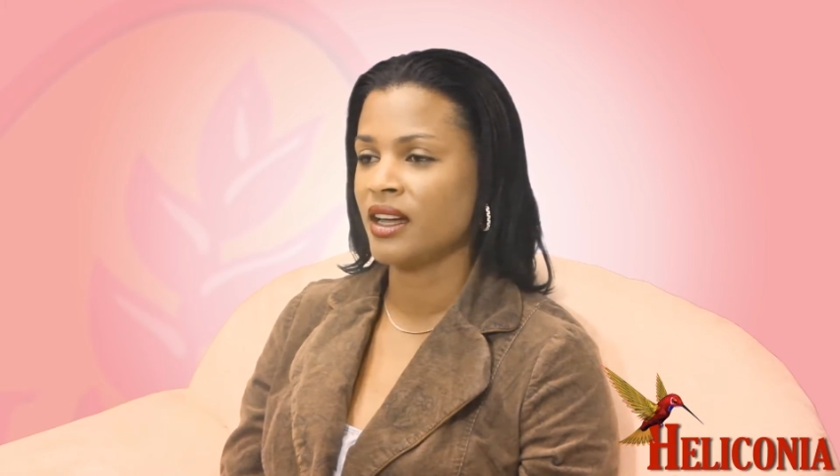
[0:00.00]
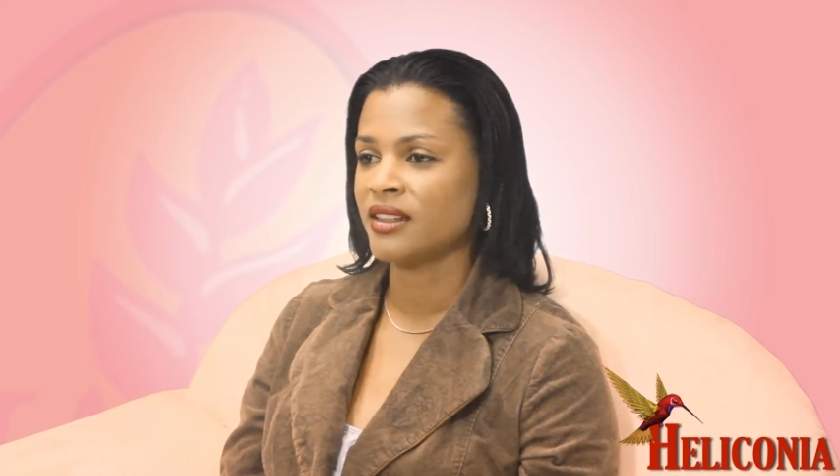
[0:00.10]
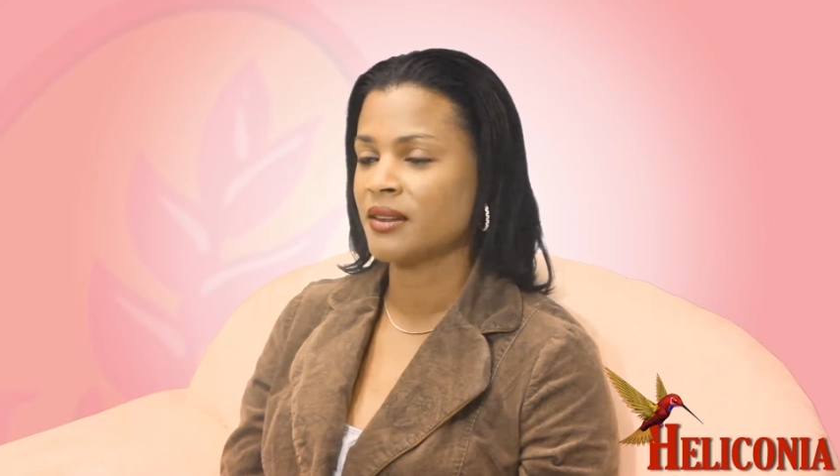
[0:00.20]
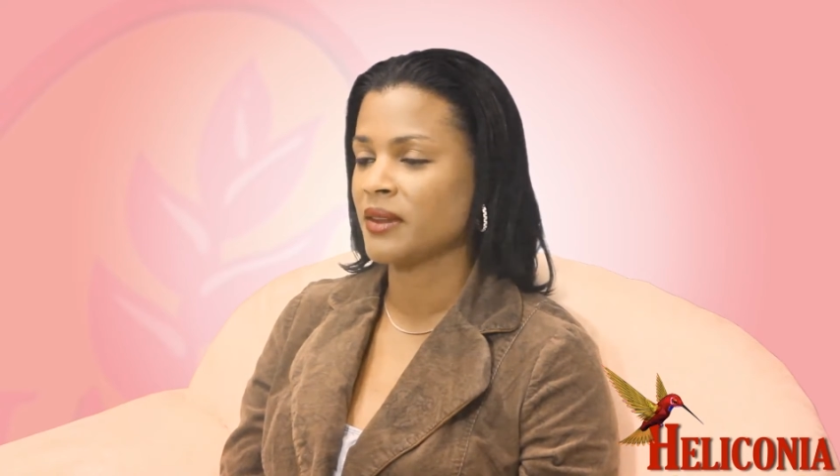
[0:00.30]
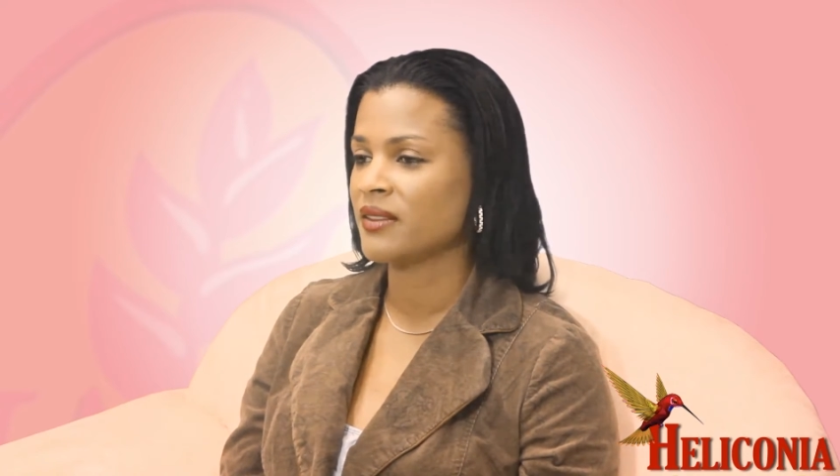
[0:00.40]

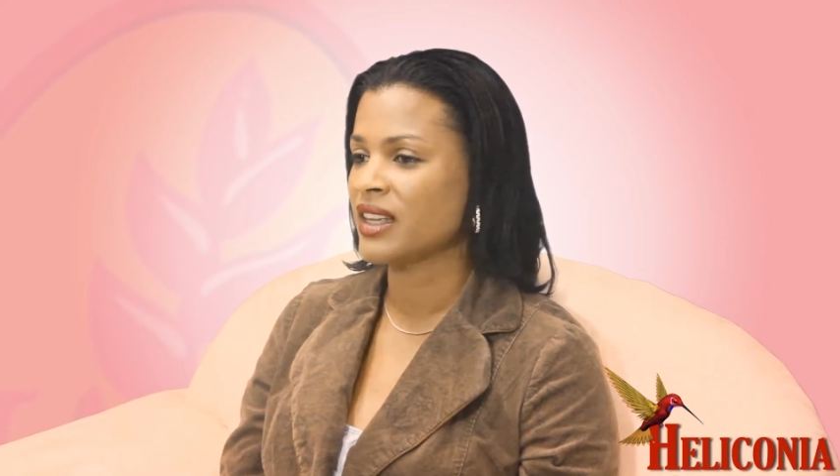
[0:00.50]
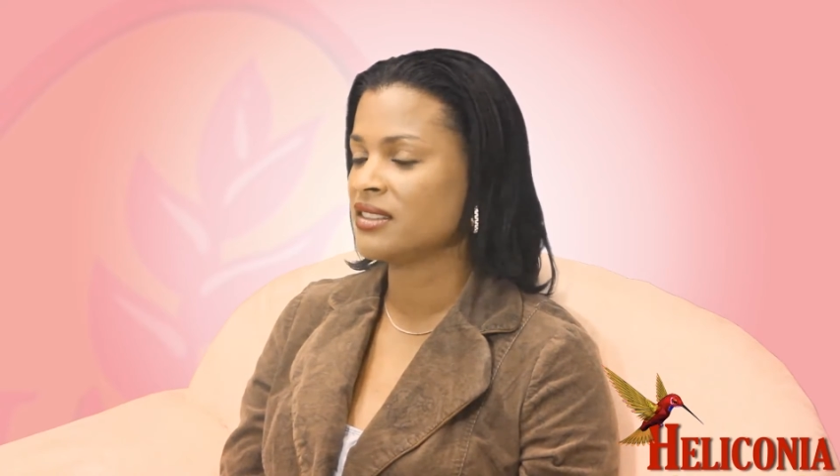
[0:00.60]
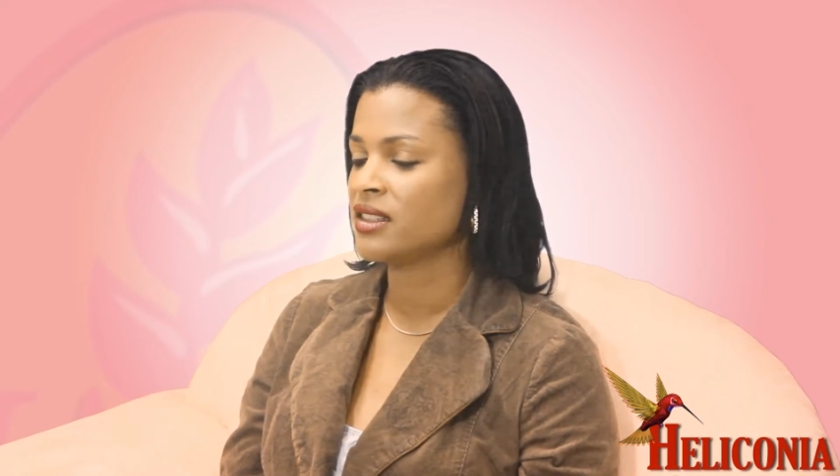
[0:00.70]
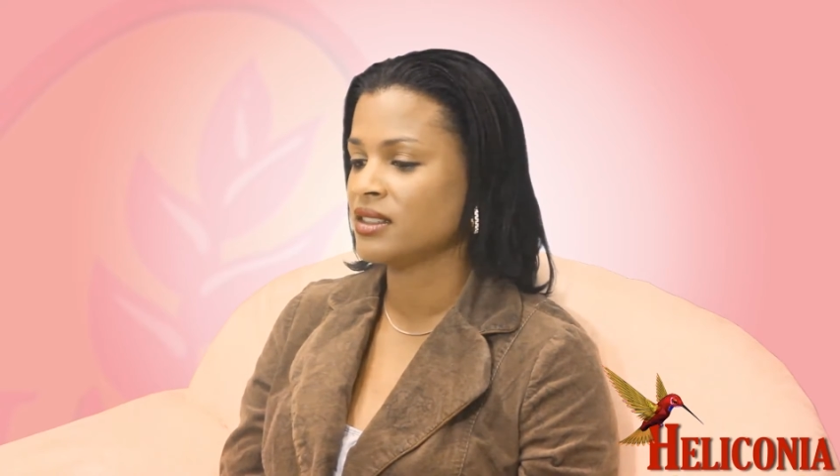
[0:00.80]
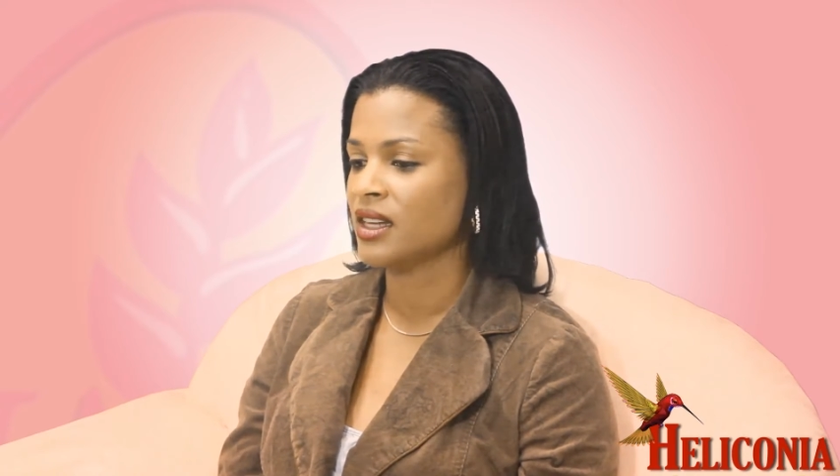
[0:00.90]
sometimes I
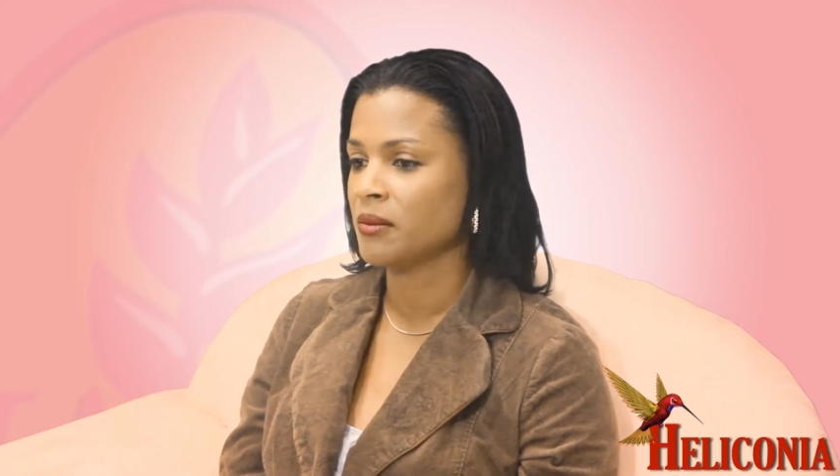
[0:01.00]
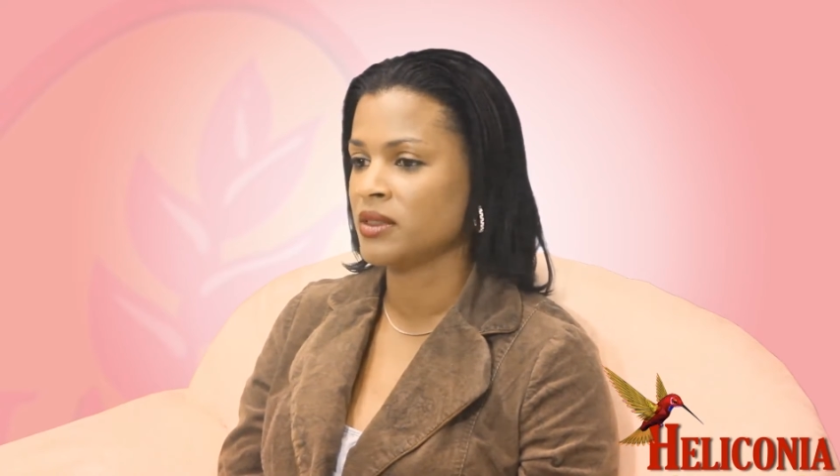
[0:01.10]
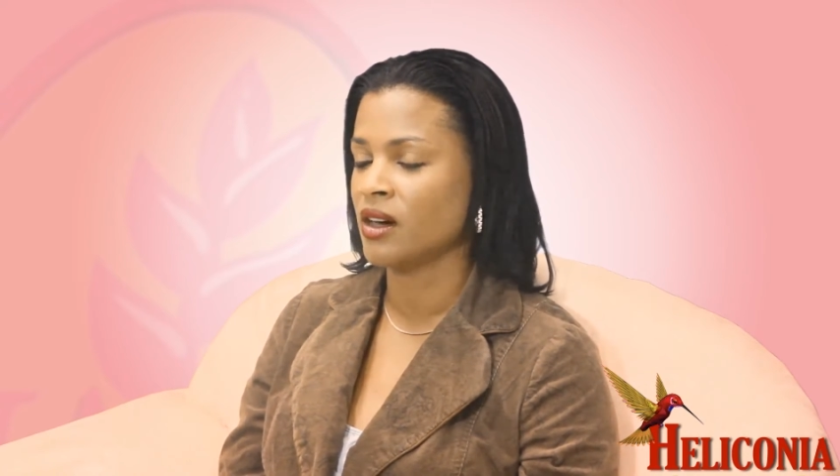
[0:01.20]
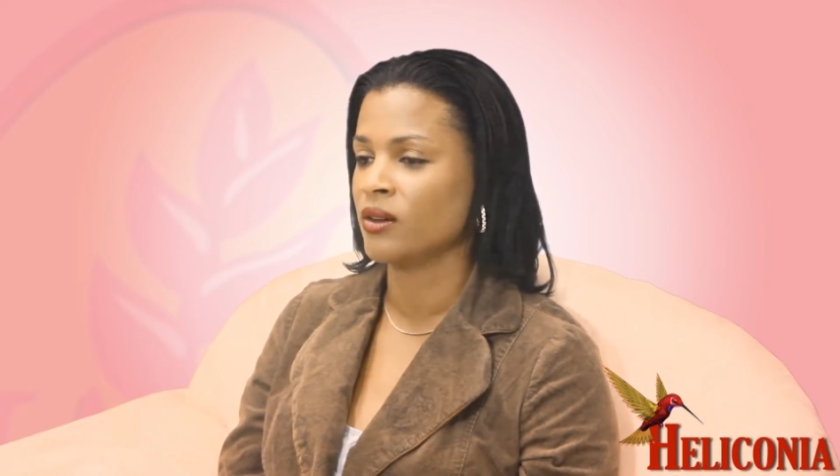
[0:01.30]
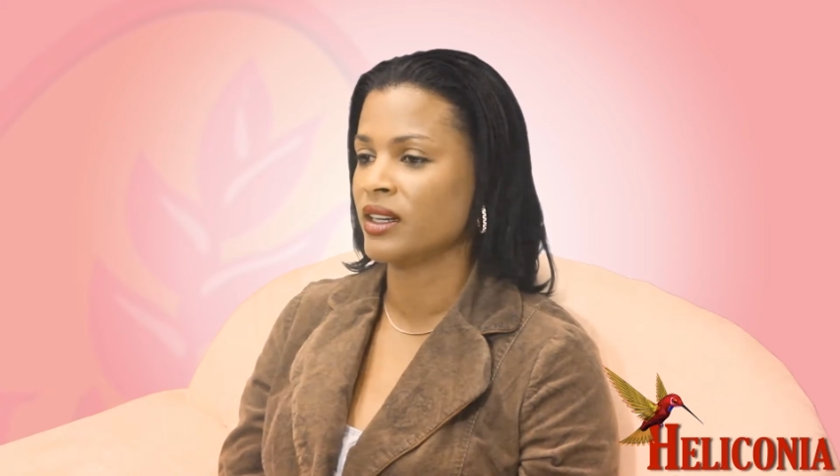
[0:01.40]
sit them
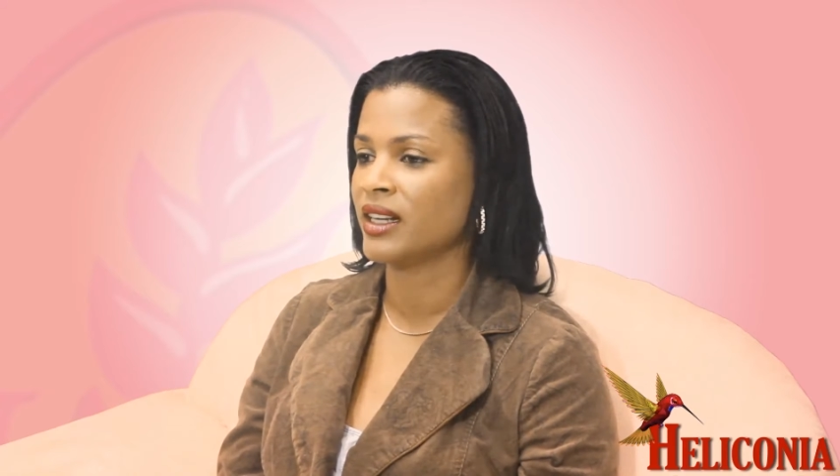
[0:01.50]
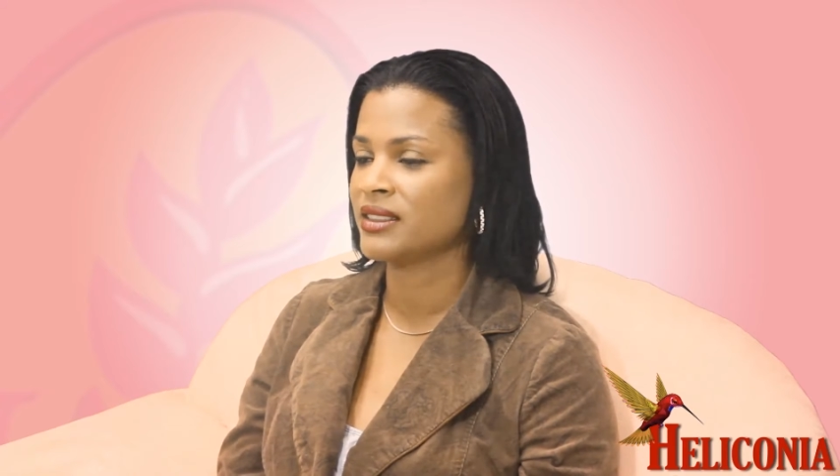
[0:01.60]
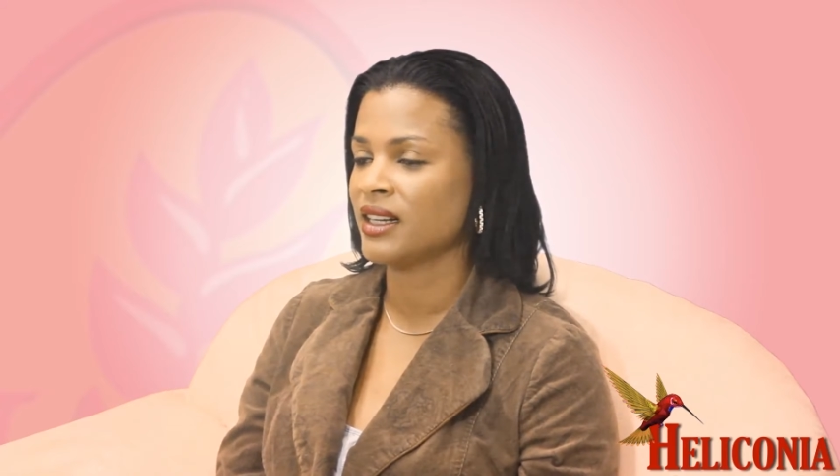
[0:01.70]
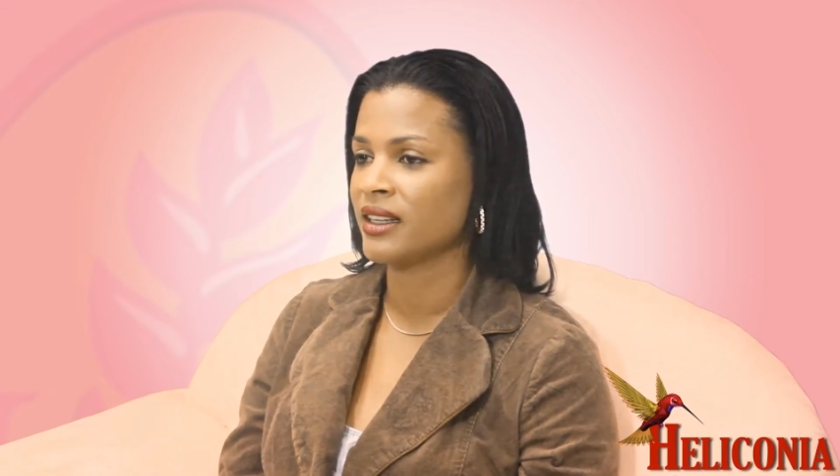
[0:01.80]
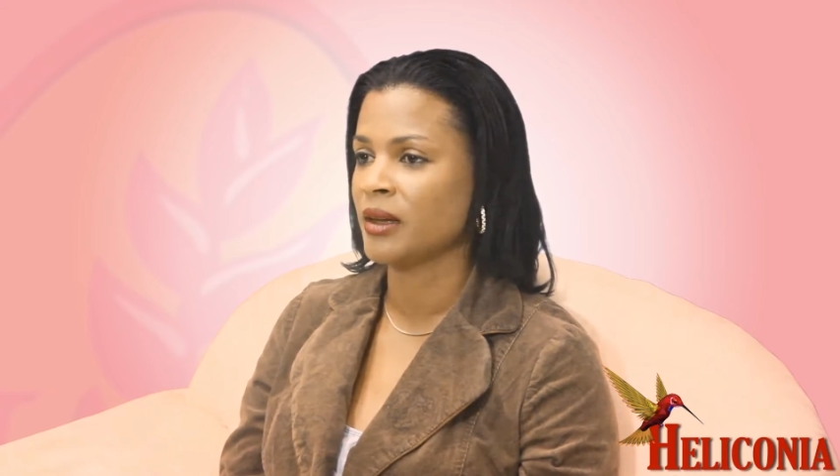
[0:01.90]
down and I
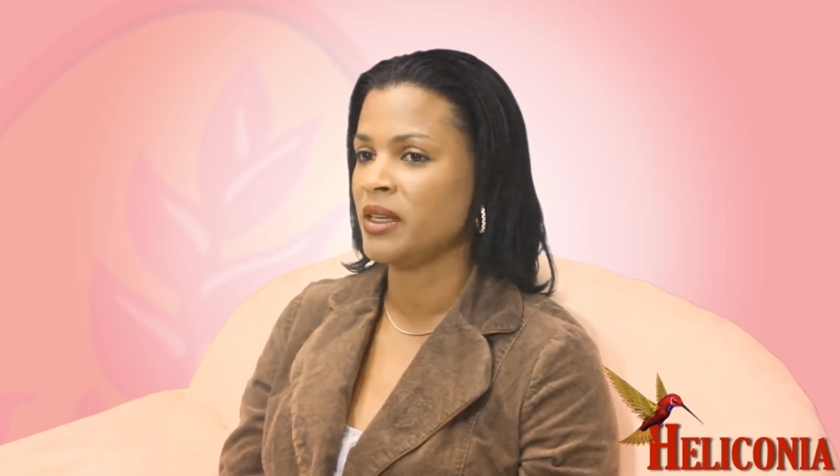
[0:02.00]
tell them,